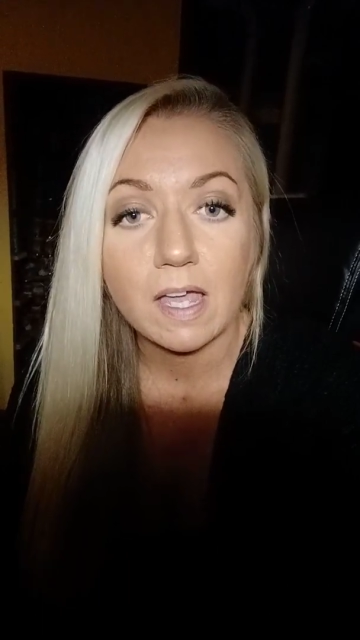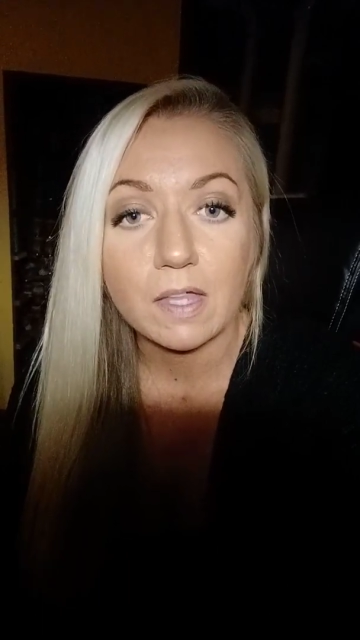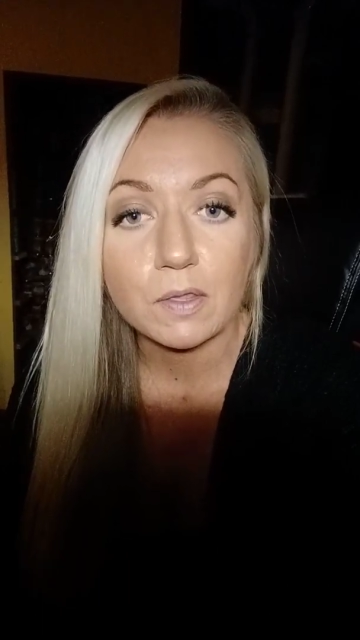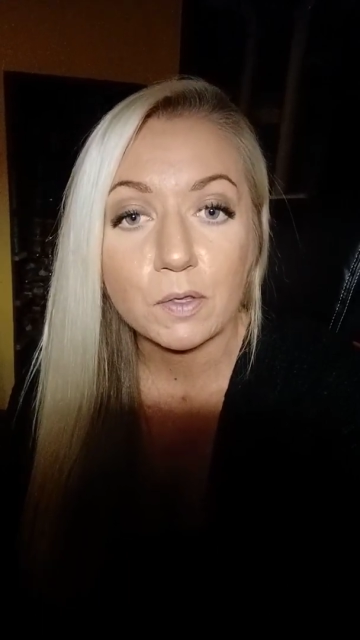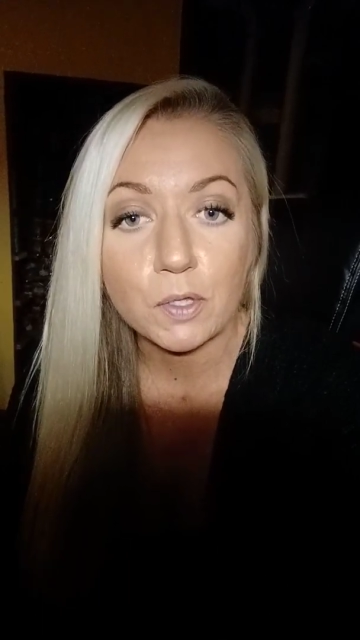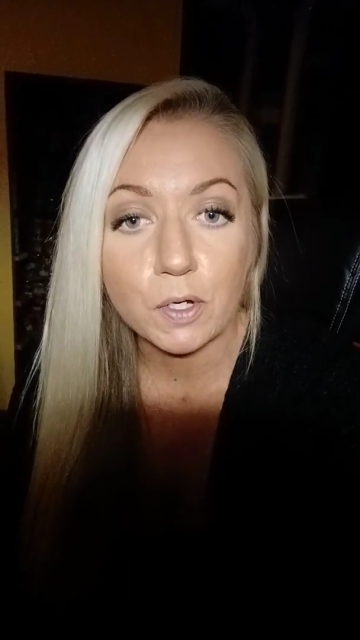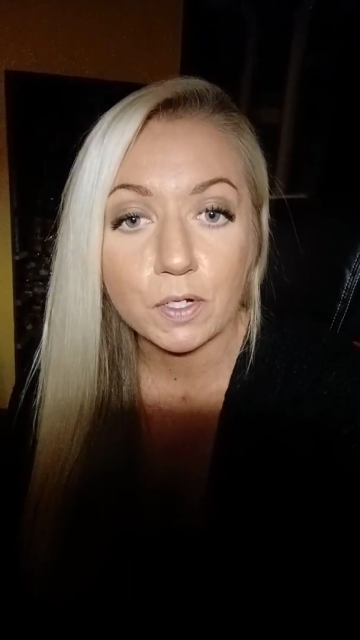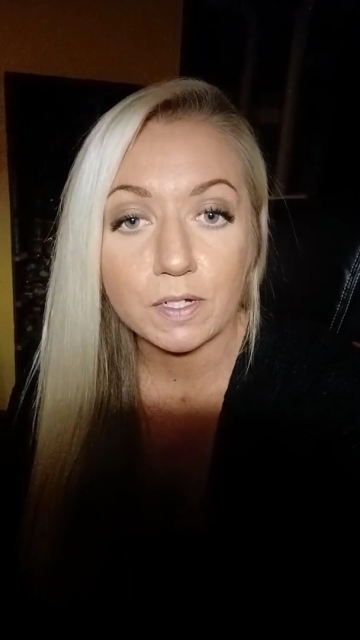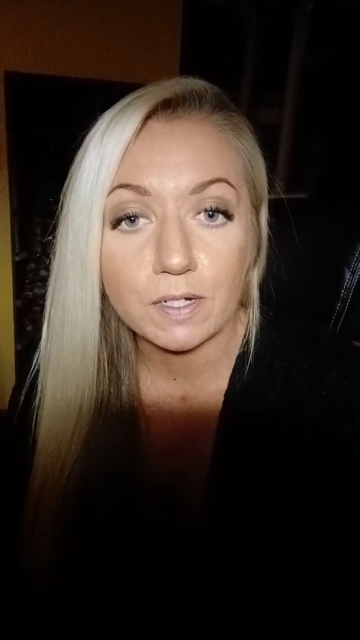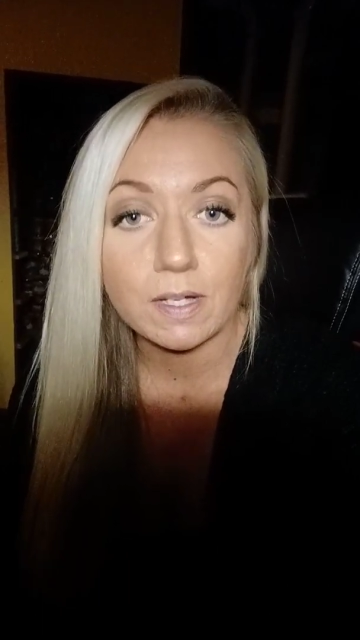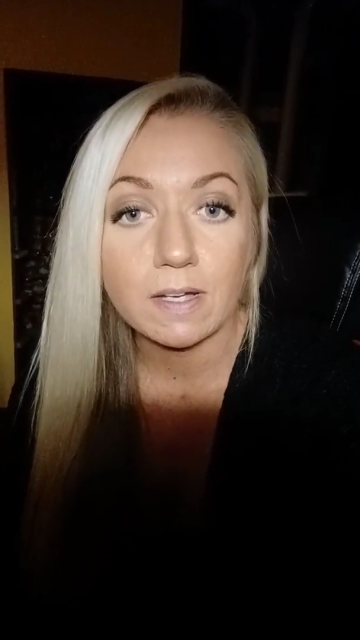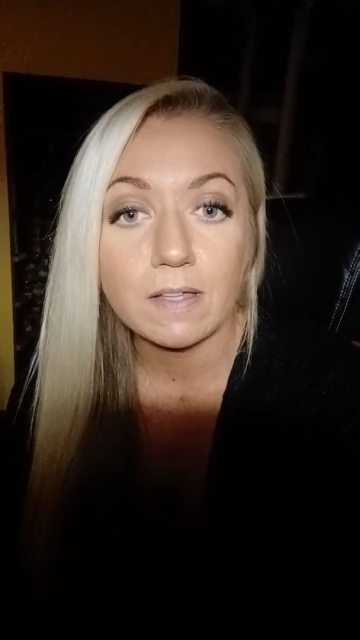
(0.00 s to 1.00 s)
and
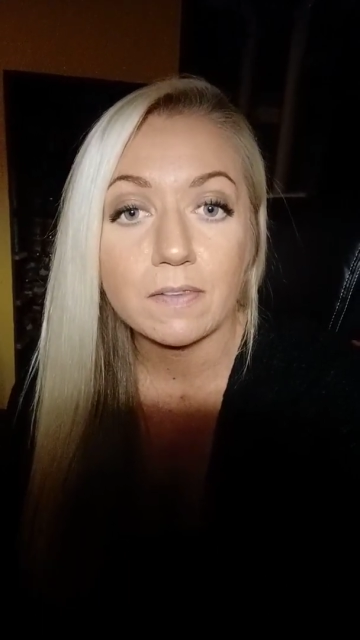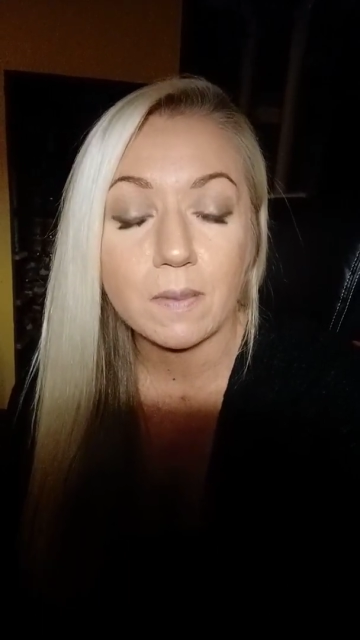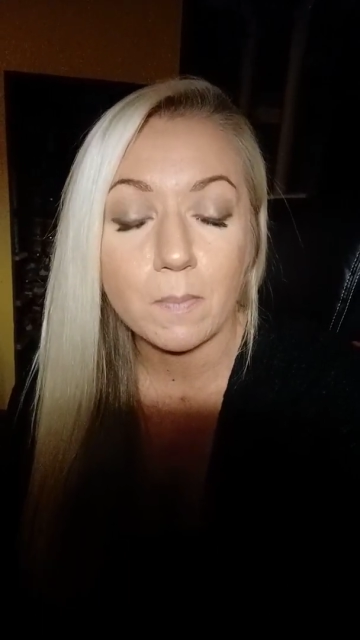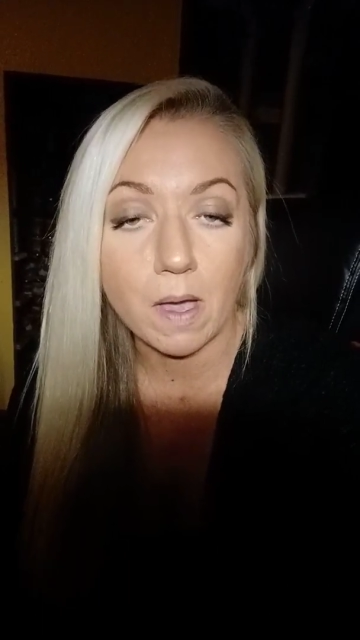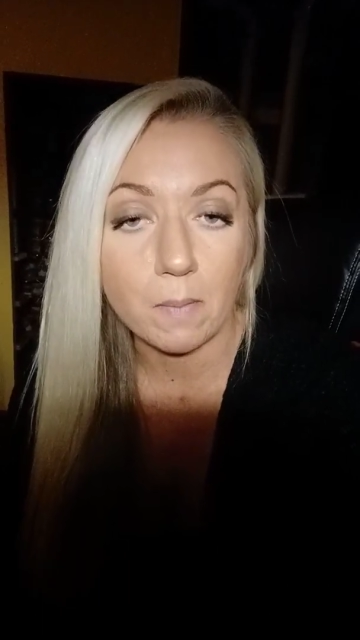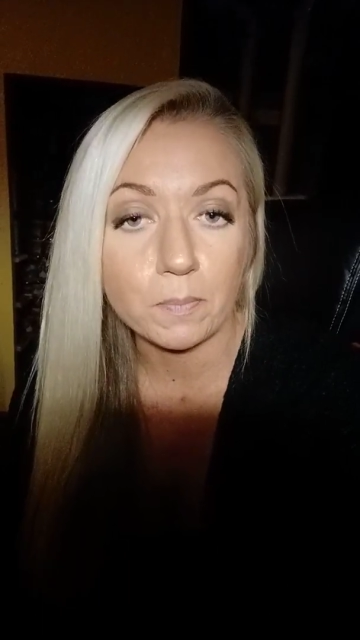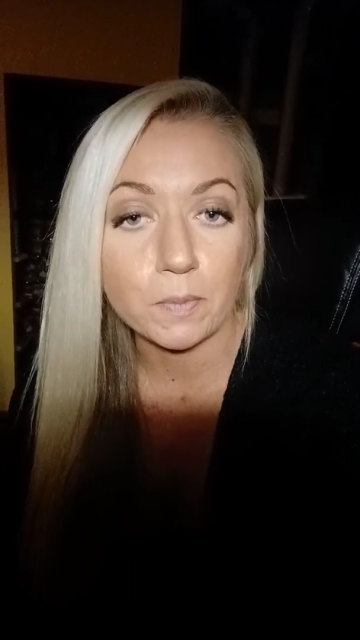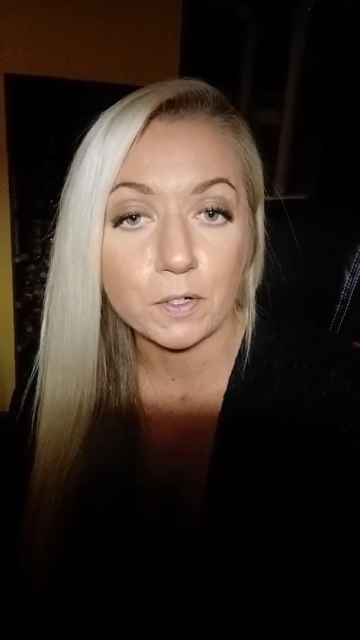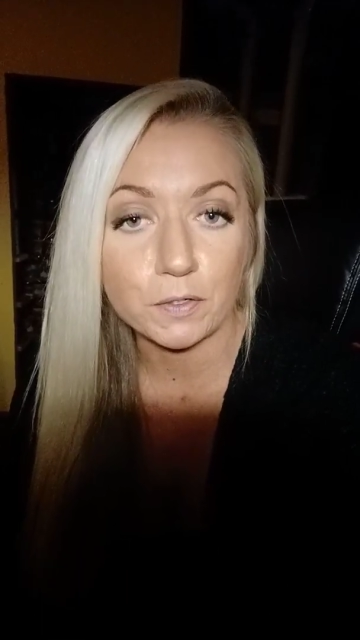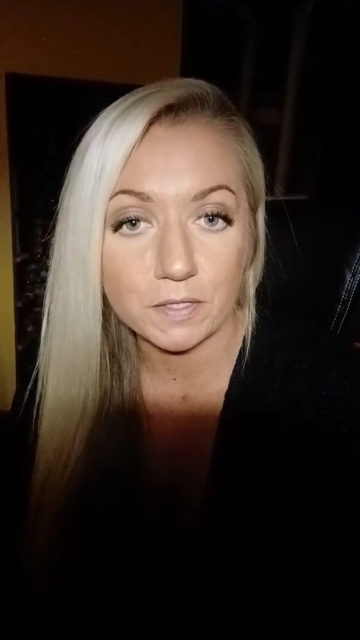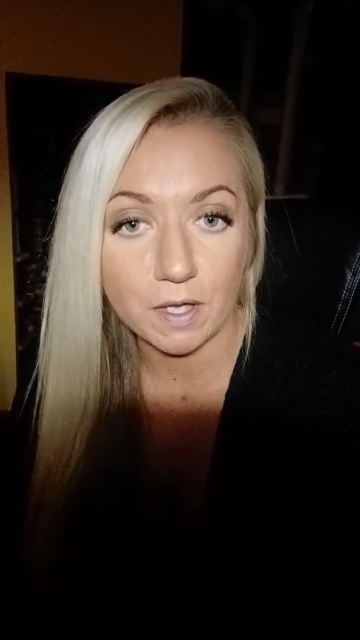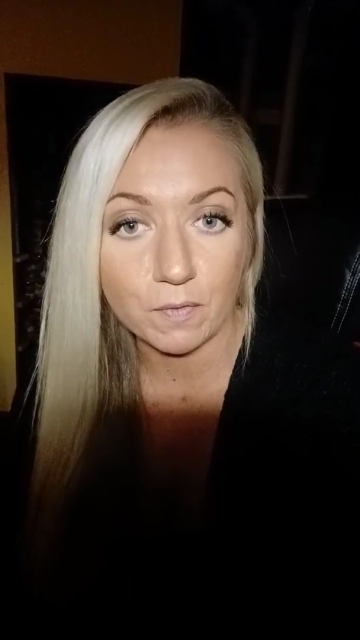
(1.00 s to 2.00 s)
look them up
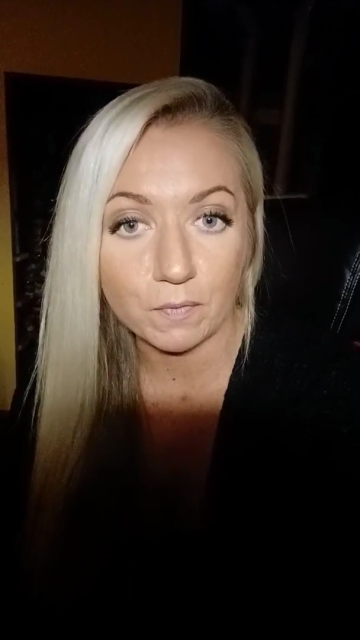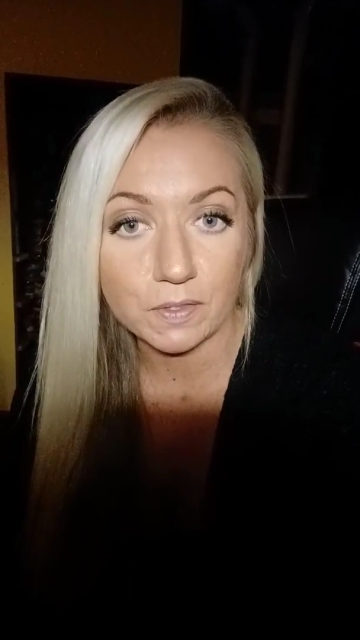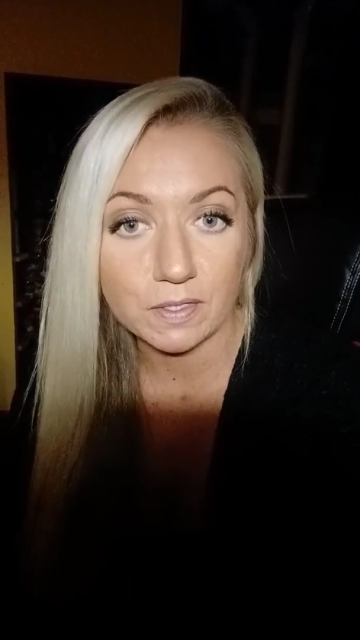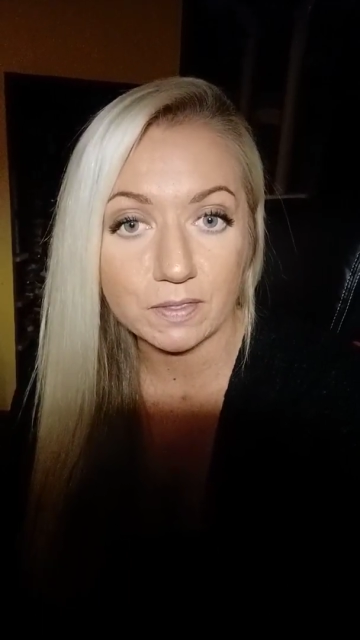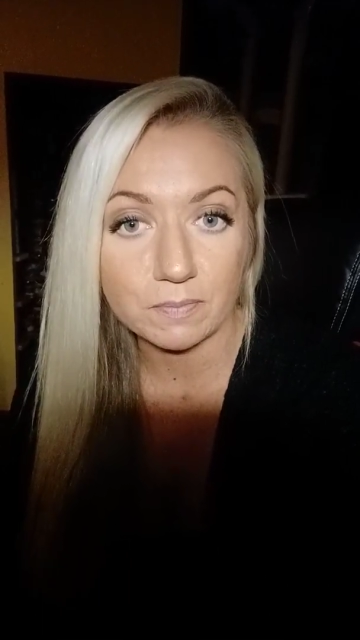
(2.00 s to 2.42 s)
yourselves.